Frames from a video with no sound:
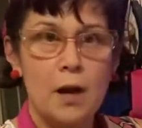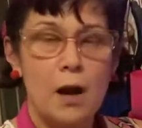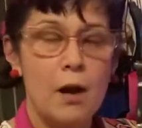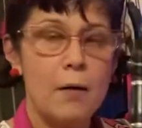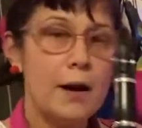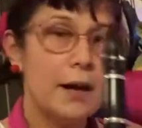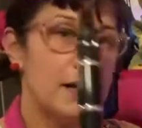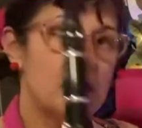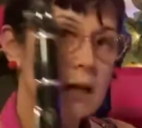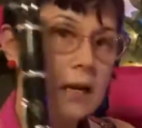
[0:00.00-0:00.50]
All
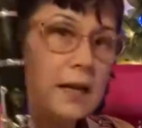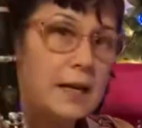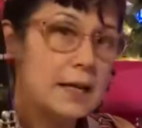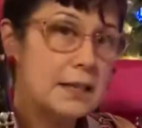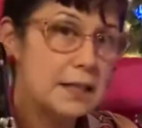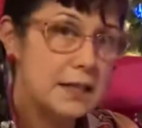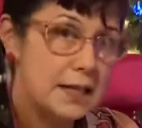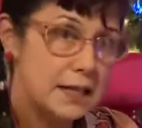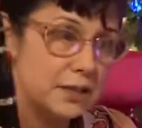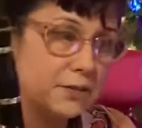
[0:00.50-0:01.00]
right,
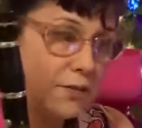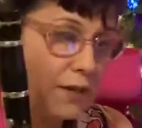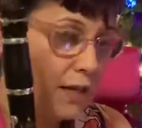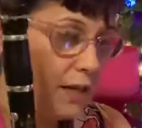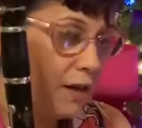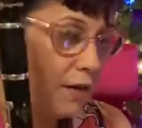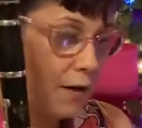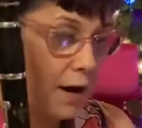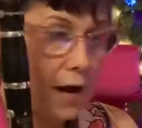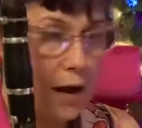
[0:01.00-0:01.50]
in the next
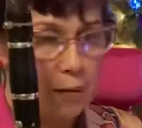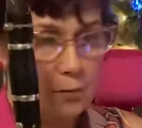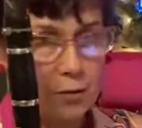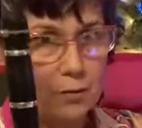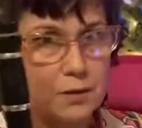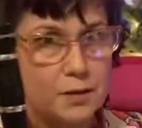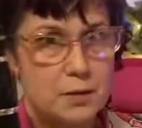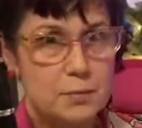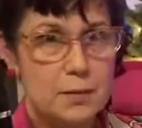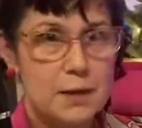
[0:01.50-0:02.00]
video, I'm
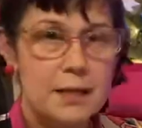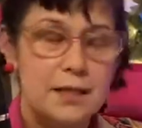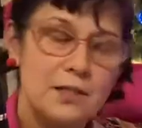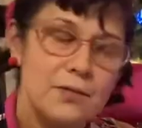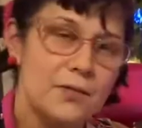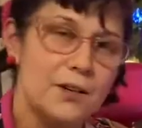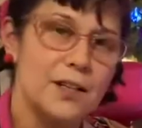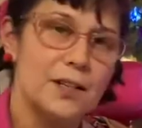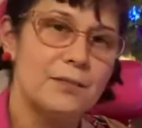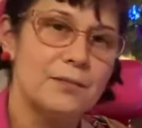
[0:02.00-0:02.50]
going to play this
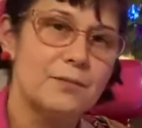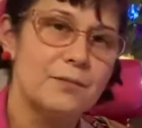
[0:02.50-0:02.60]
for you.